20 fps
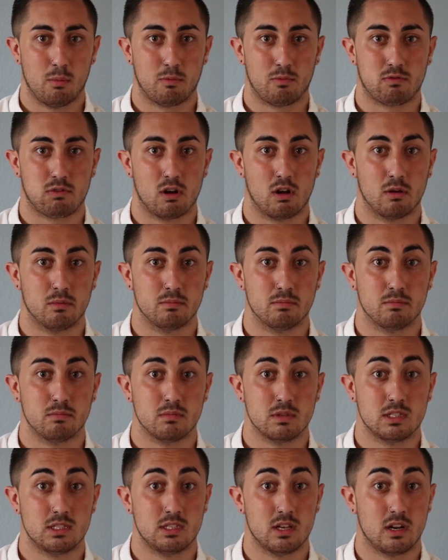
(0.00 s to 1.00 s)

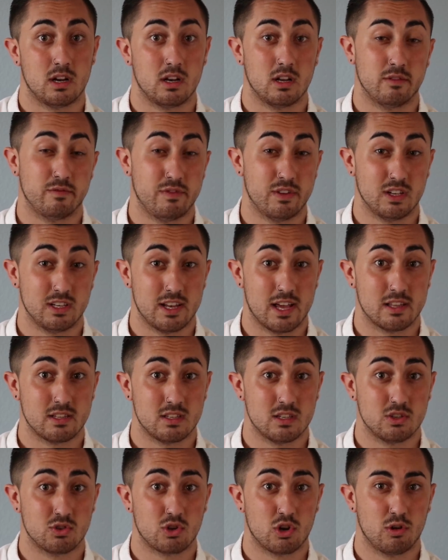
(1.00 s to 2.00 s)
from sudden infant death
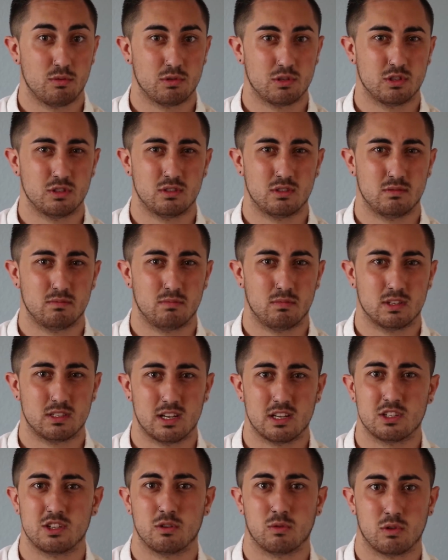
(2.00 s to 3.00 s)
syndrome, which is
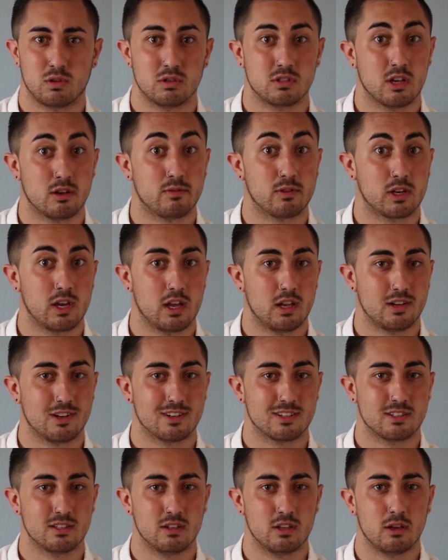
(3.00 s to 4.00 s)
essentially where you suffocate in
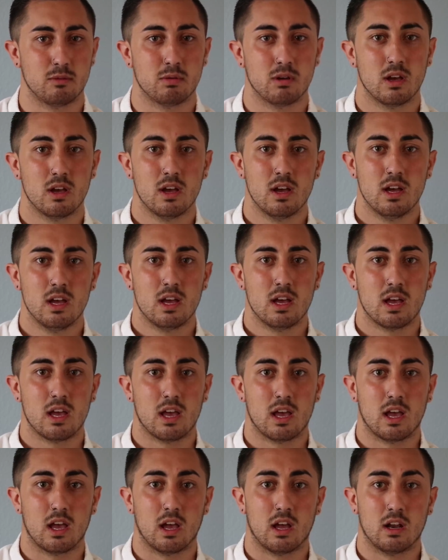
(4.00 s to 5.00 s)
your sleep.
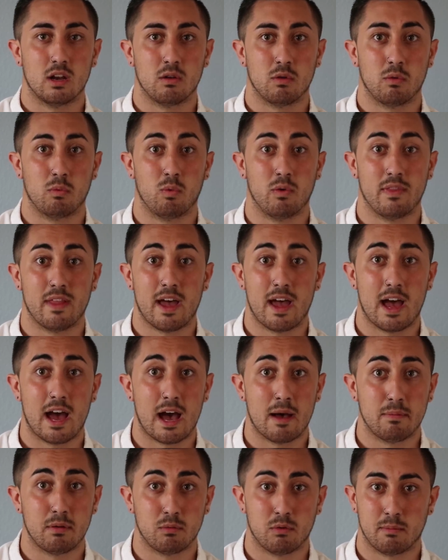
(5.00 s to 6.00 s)
And when that
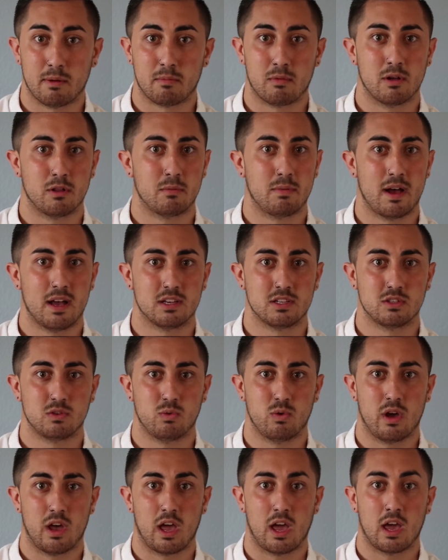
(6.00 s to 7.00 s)
happened, when my brother passed
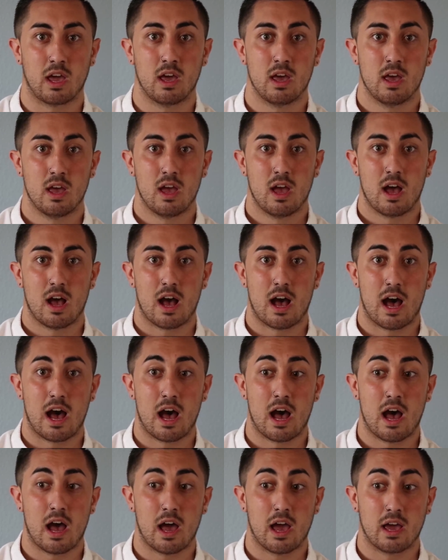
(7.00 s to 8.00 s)
away,
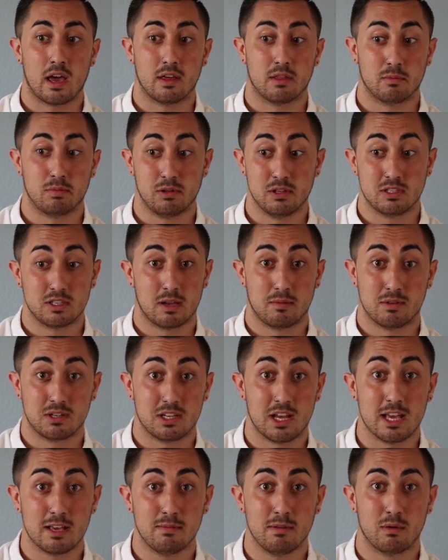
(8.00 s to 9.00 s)
the police came to
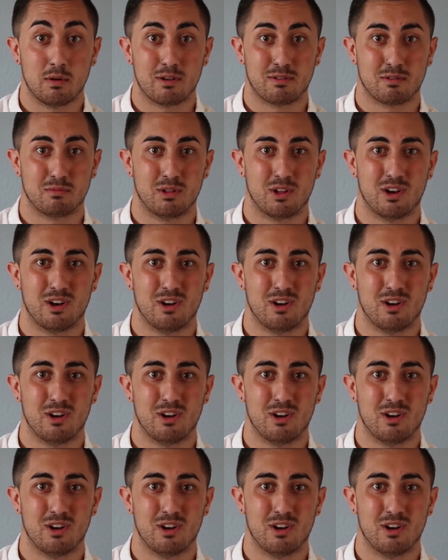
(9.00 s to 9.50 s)
take me away from the